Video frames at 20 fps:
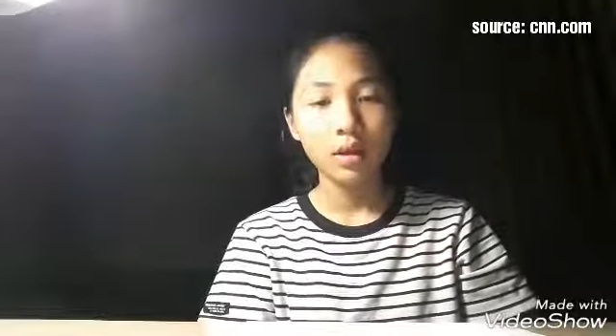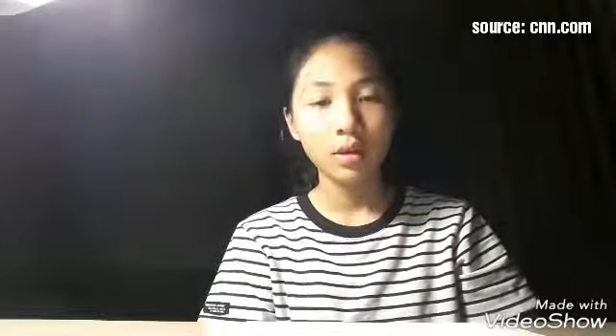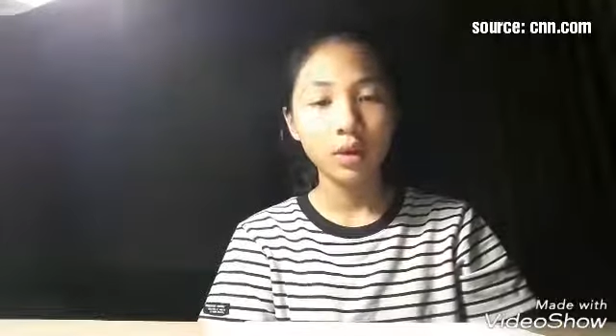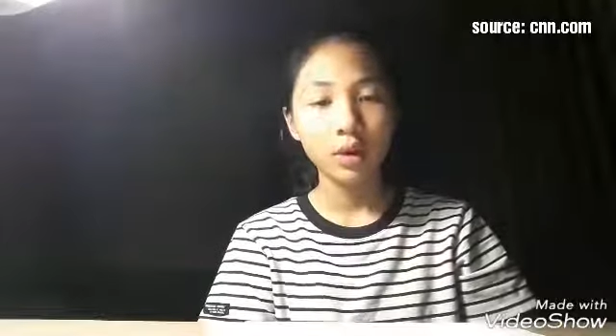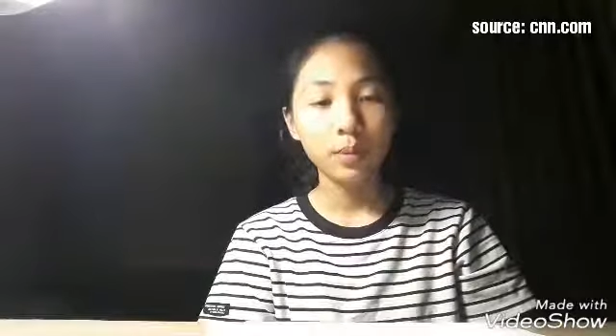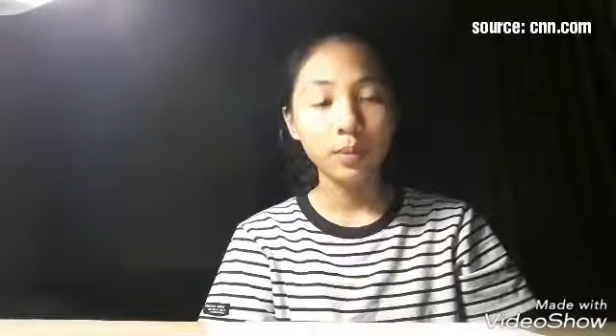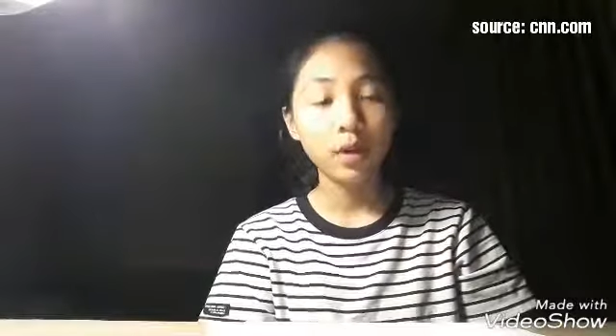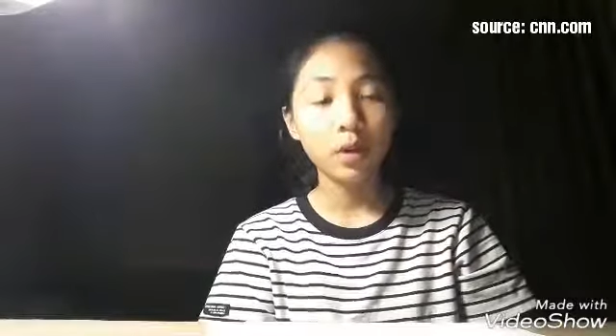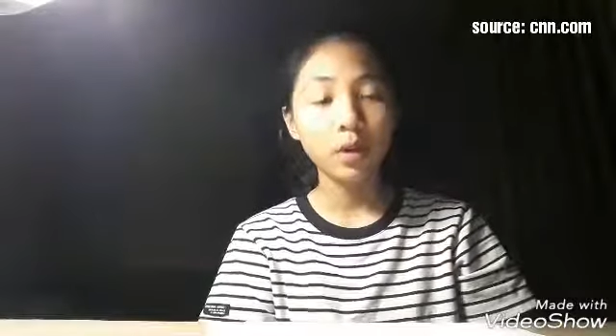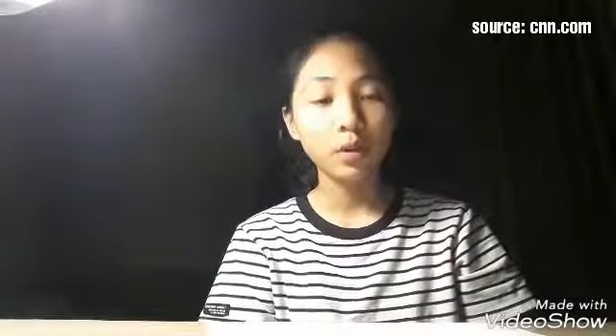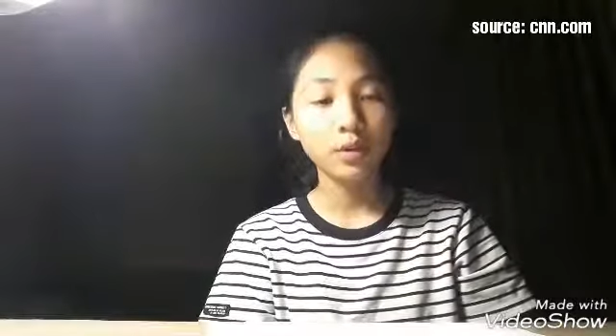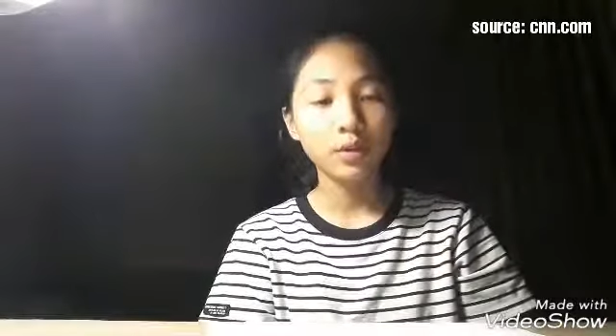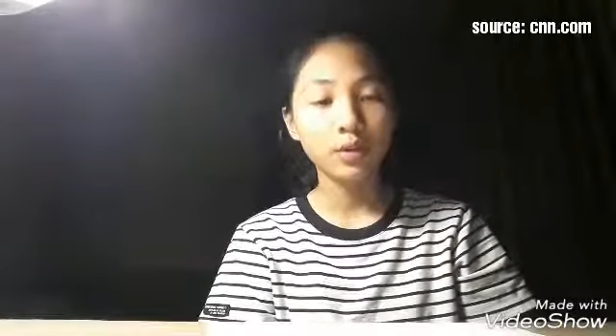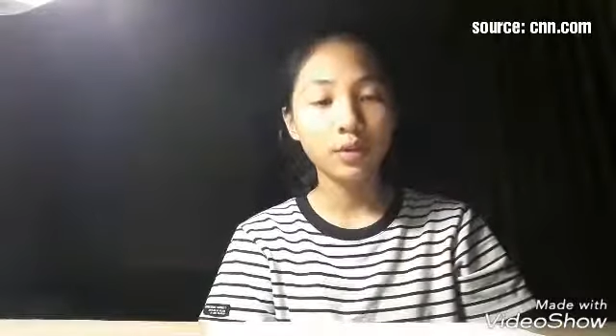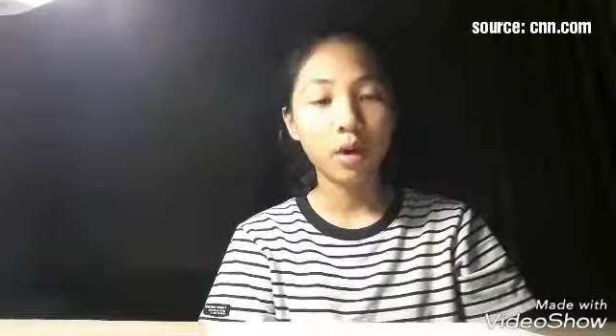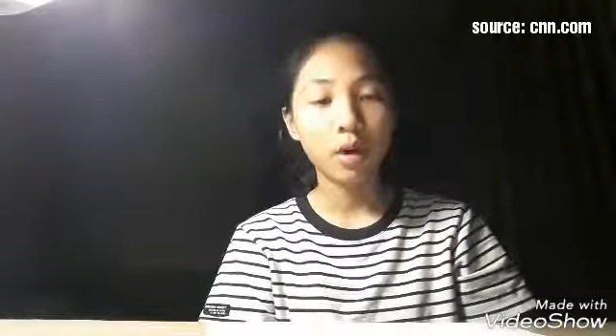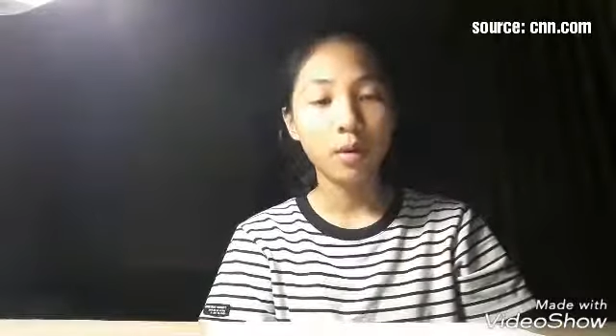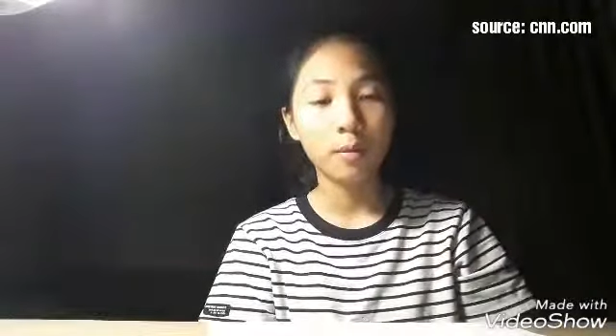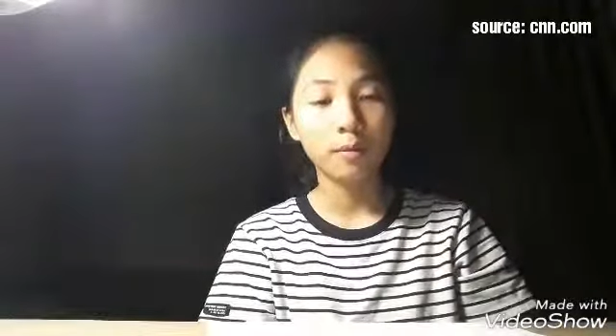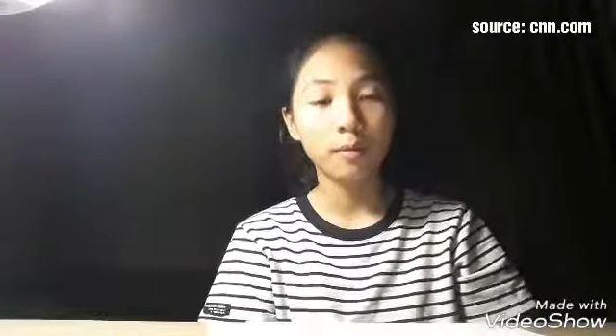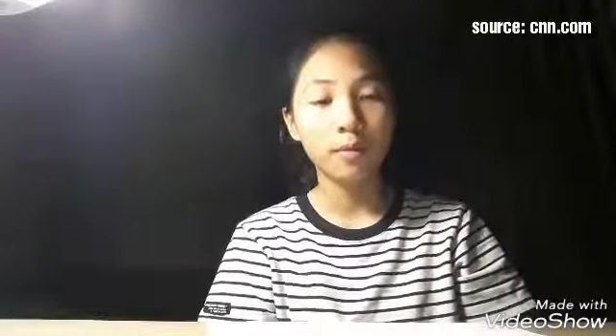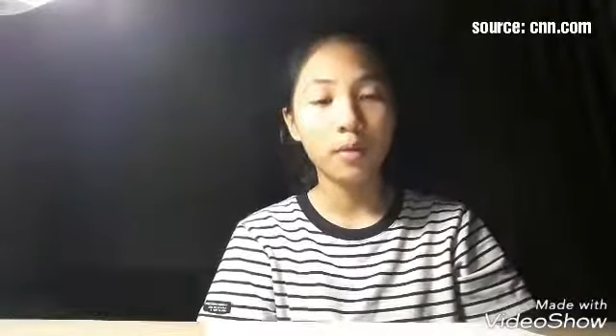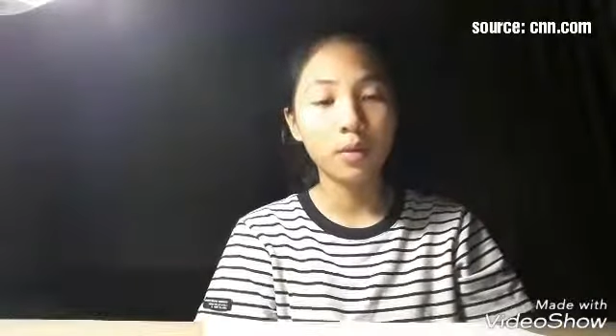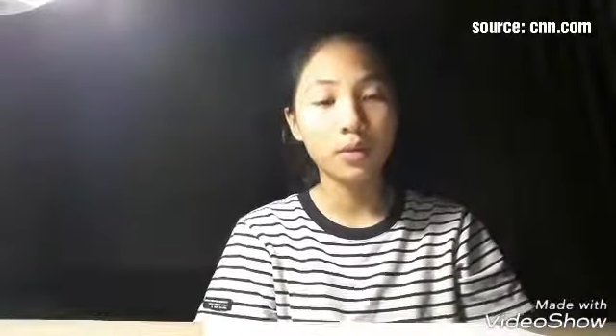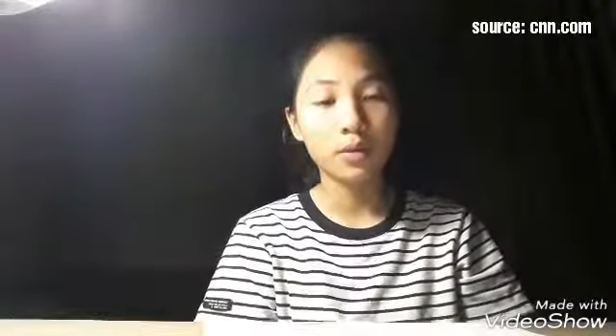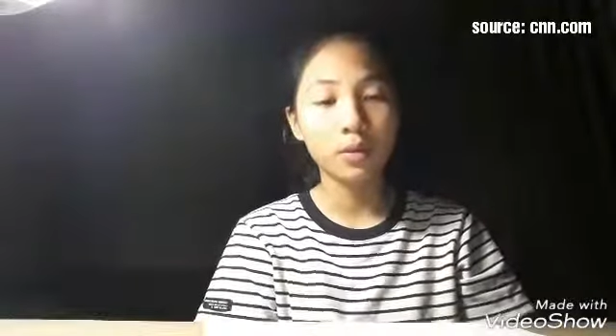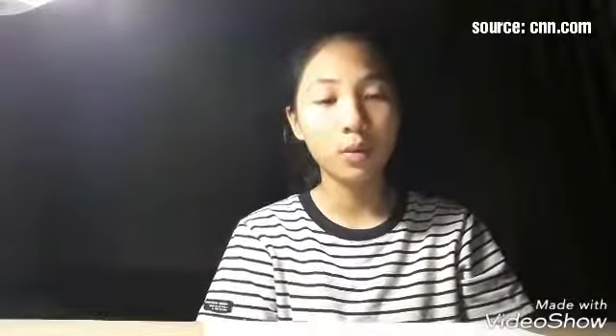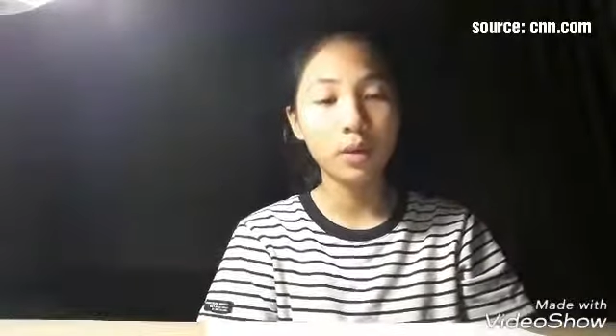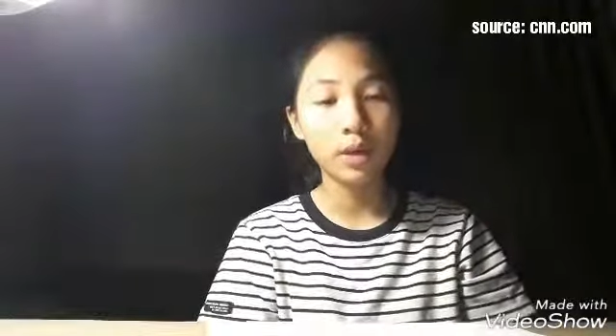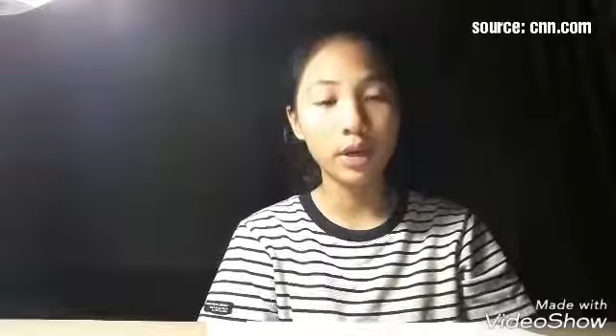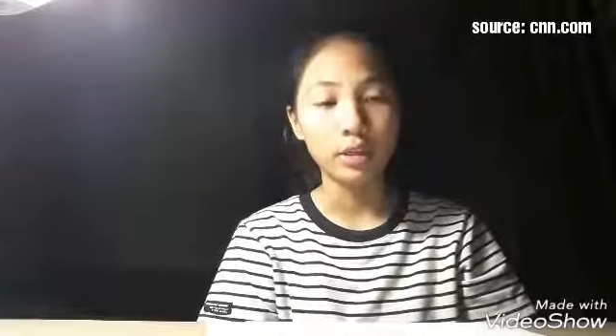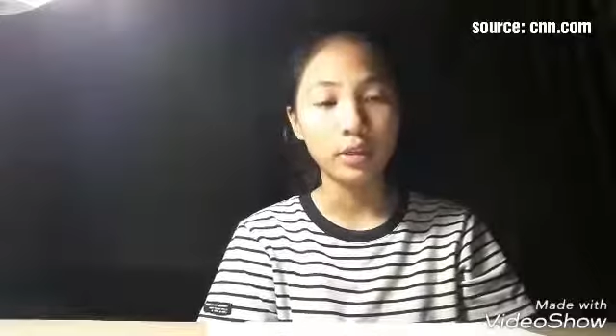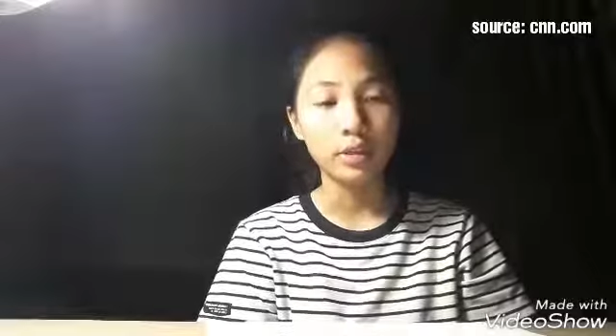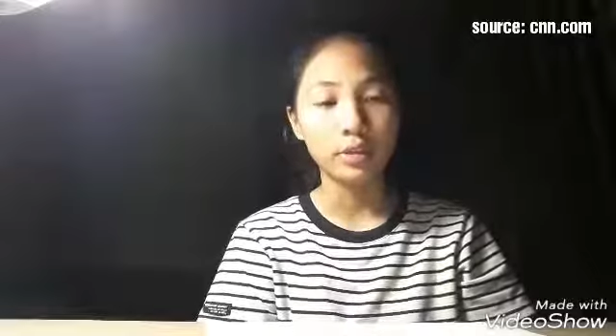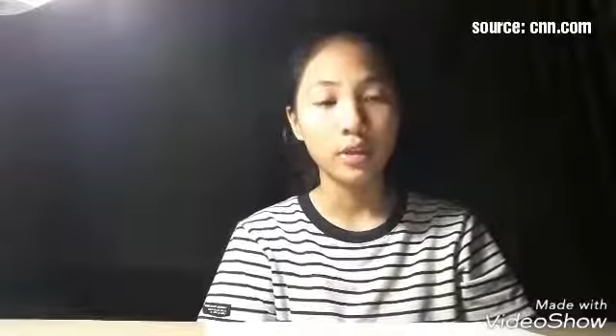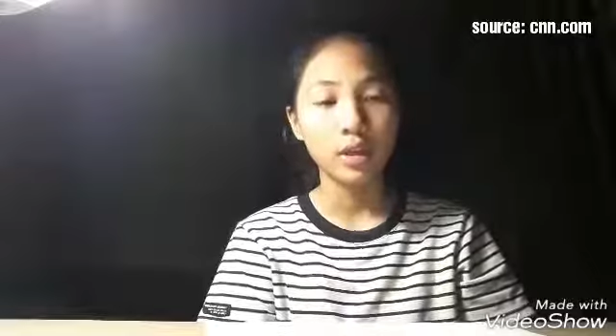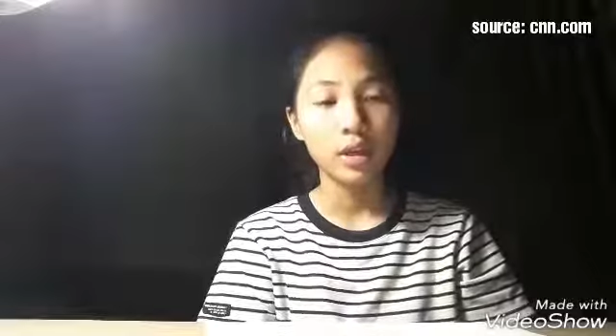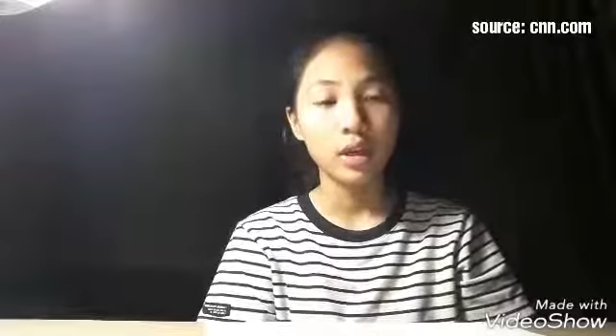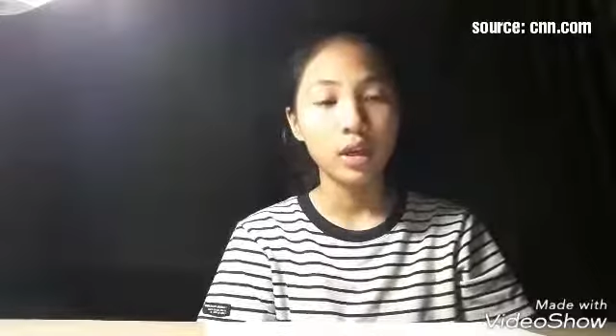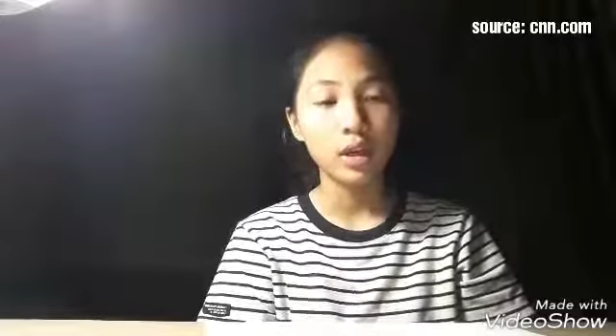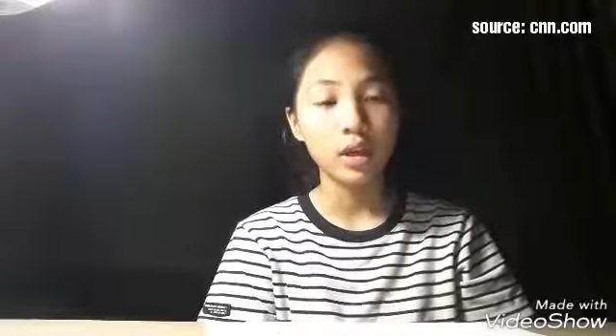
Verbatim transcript: Tropical storm force winds